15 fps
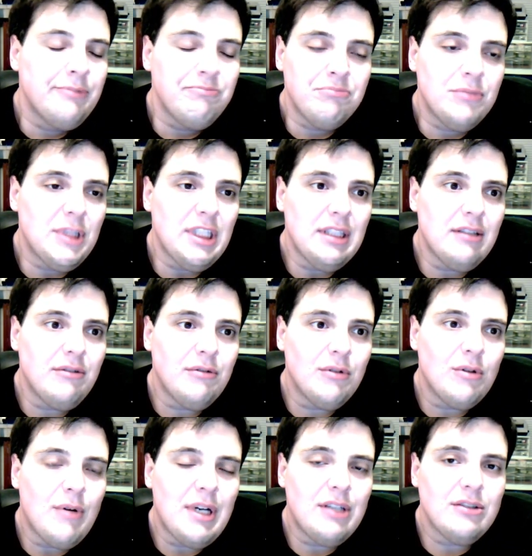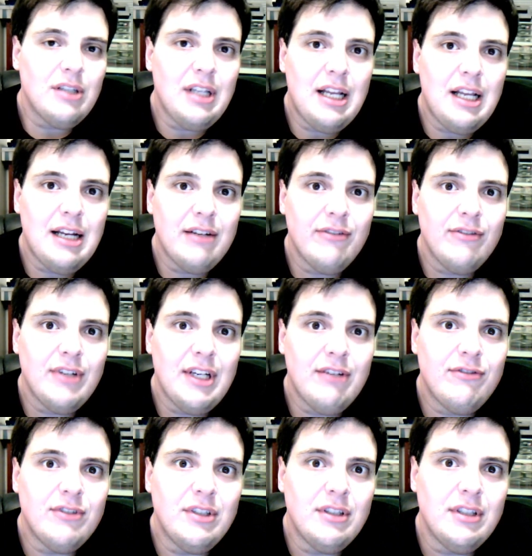but it requires a lot of
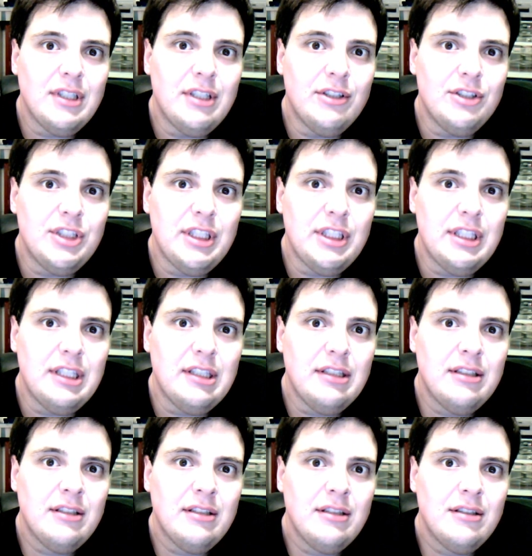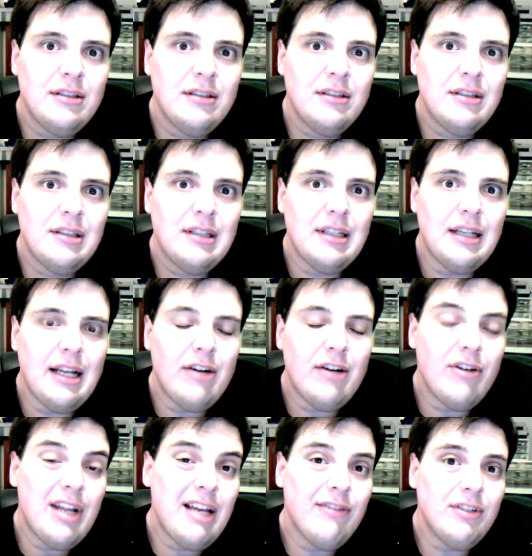effort and energy that I don't
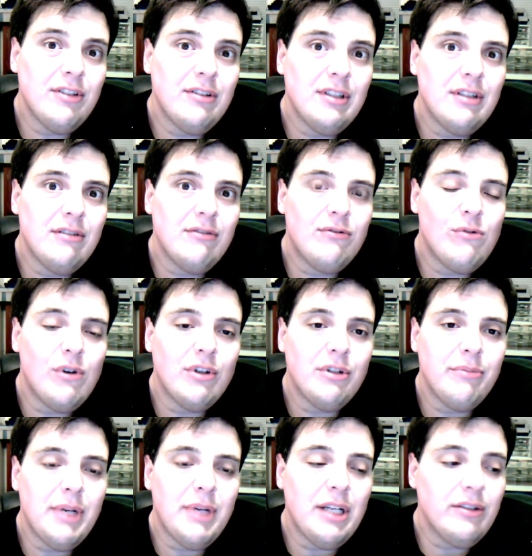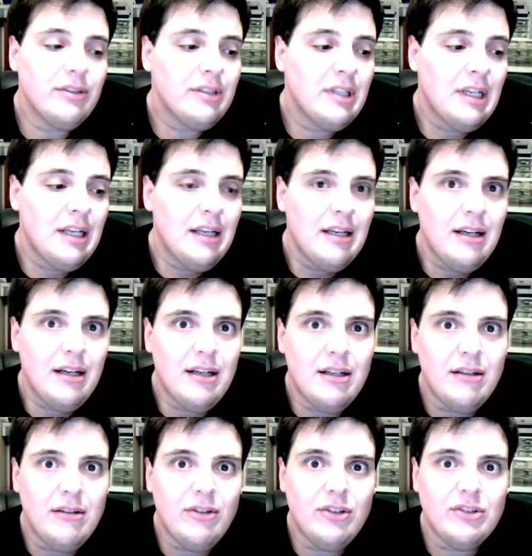have at 400 pounds.
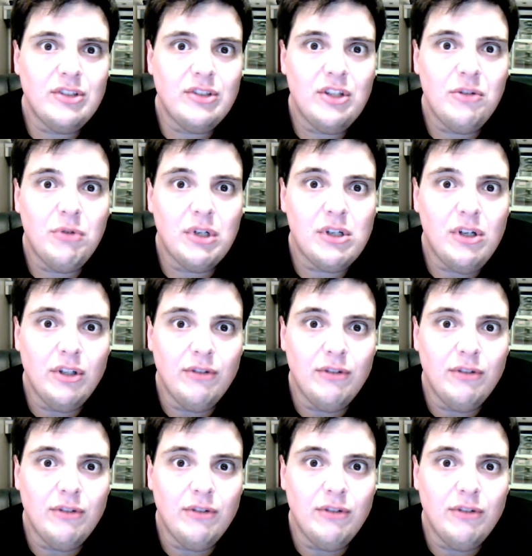There's another one called The